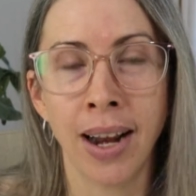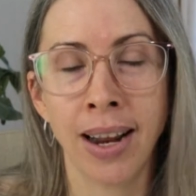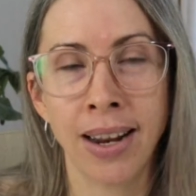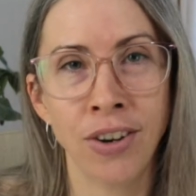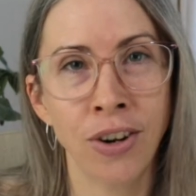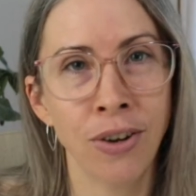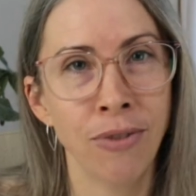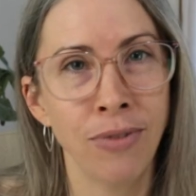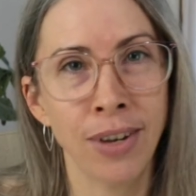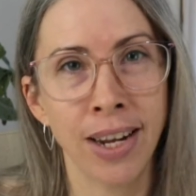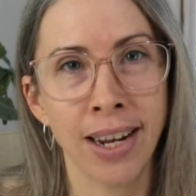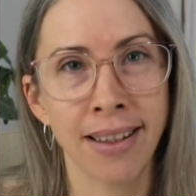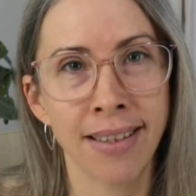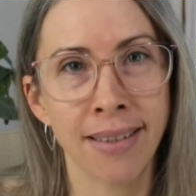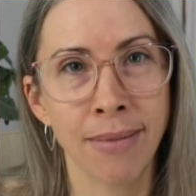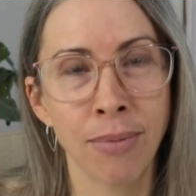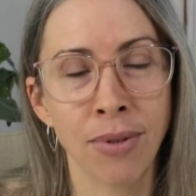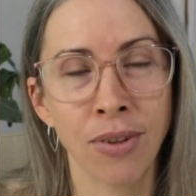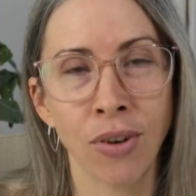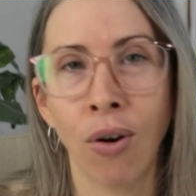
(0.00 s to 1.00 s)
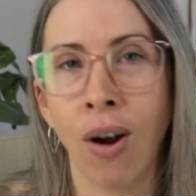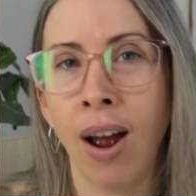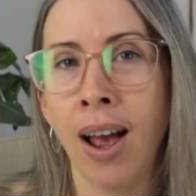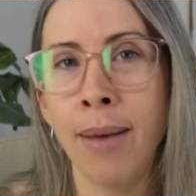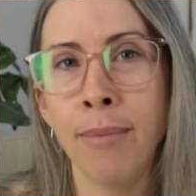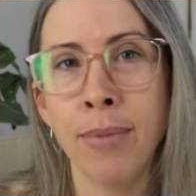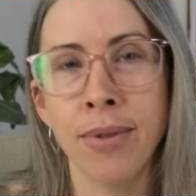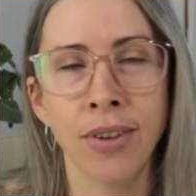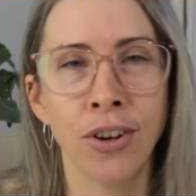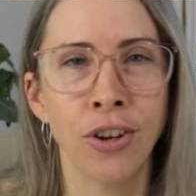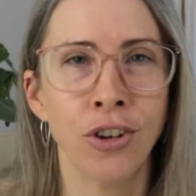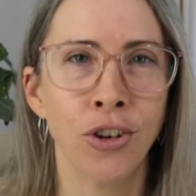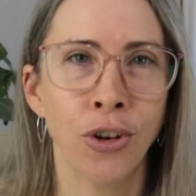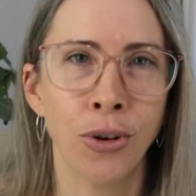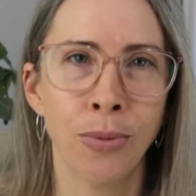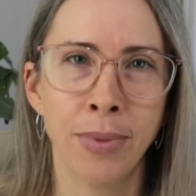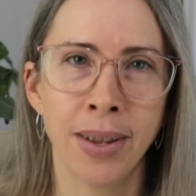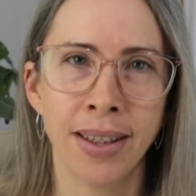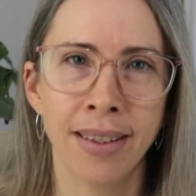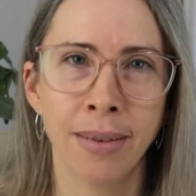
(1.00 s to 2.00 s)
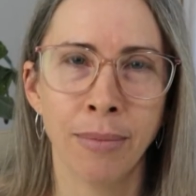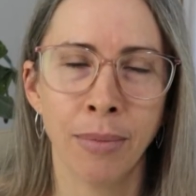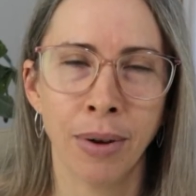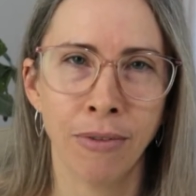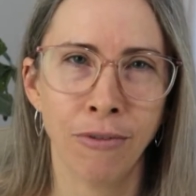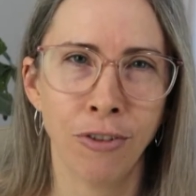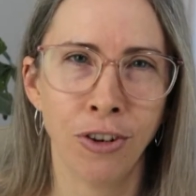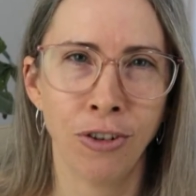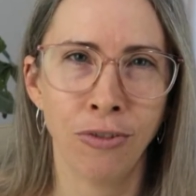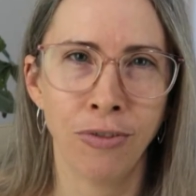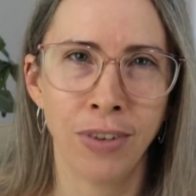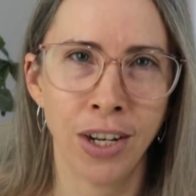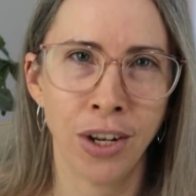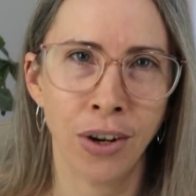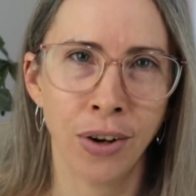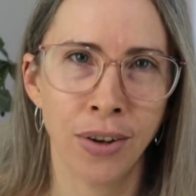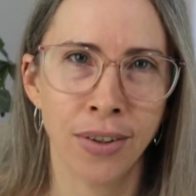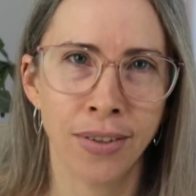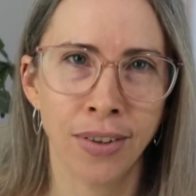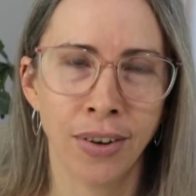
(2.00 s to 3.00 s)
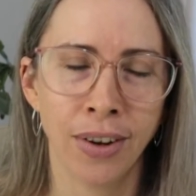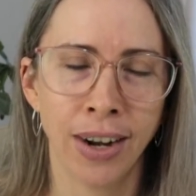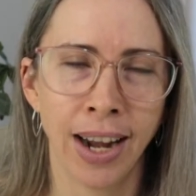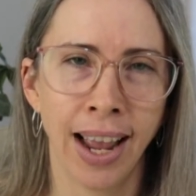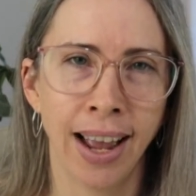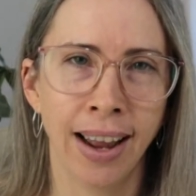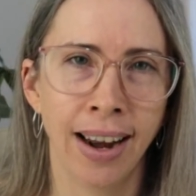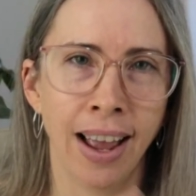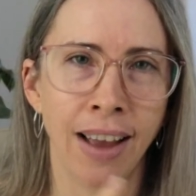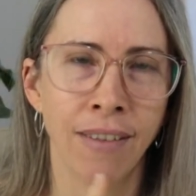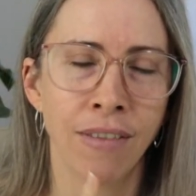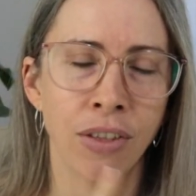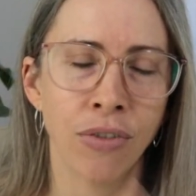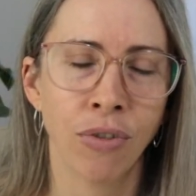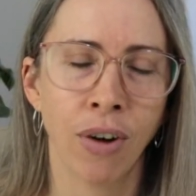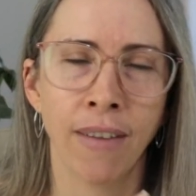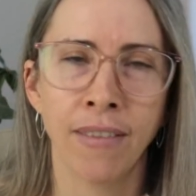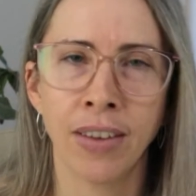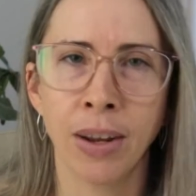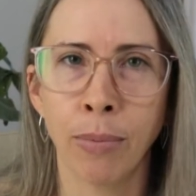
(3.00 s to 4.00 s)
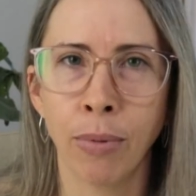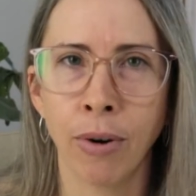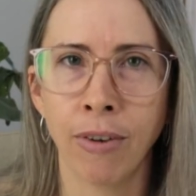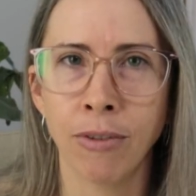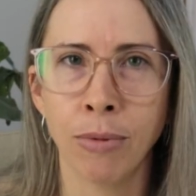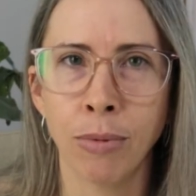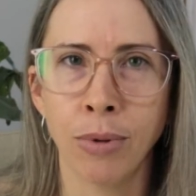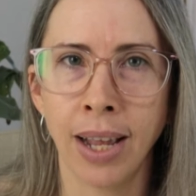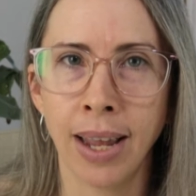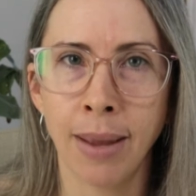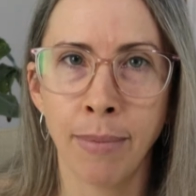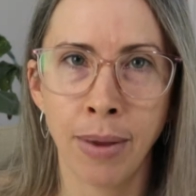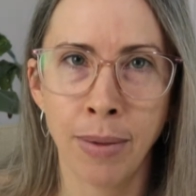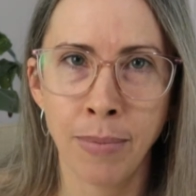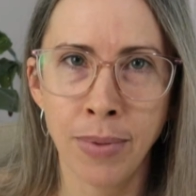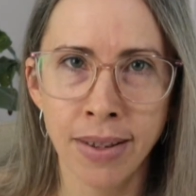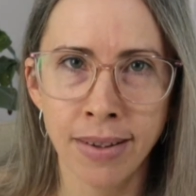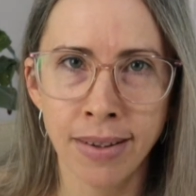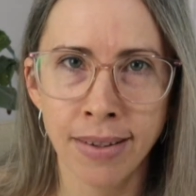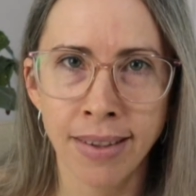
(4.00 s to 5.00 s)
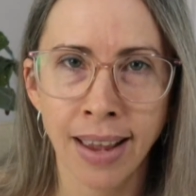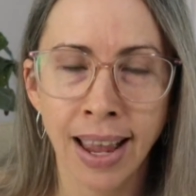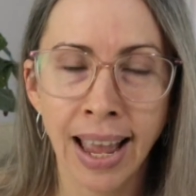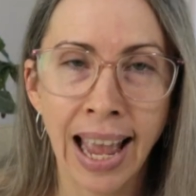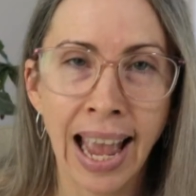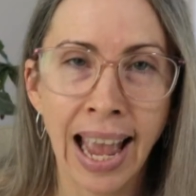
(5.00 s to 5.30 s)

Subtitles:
And don't forget to subscribe so you don't miss my future videos on how to have a thriving and profitable handmade business